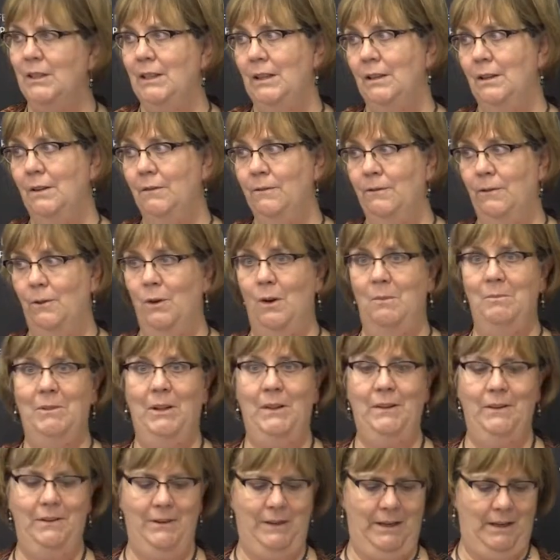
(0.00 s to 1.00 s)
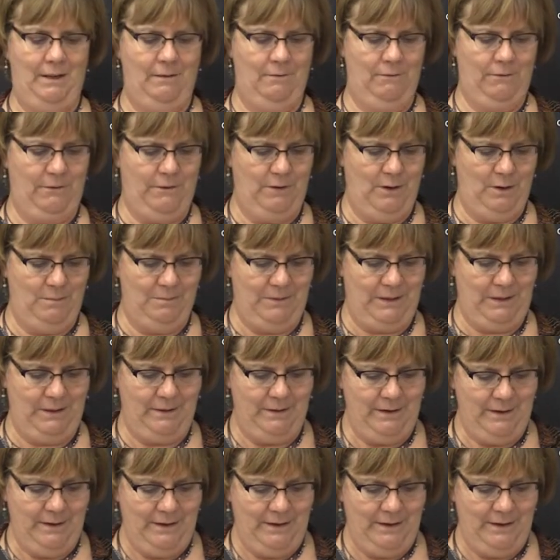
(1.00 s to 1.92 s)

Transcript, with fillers: either formal or informal,